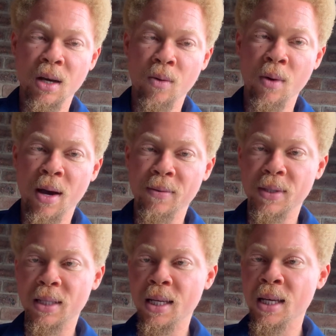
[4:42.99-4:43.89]
We have
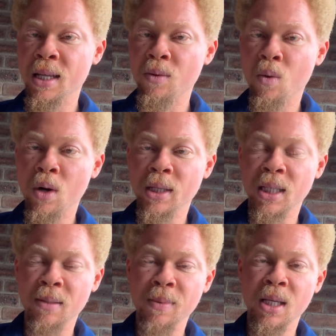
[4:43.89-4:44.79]
seen what
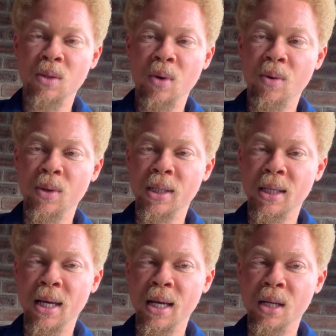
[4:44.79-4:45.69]
it means when we
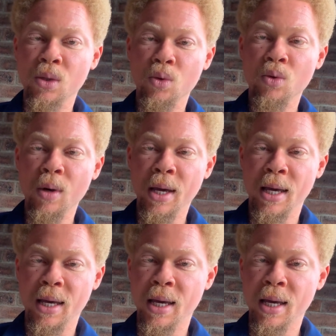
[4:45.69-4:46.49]
say 2a.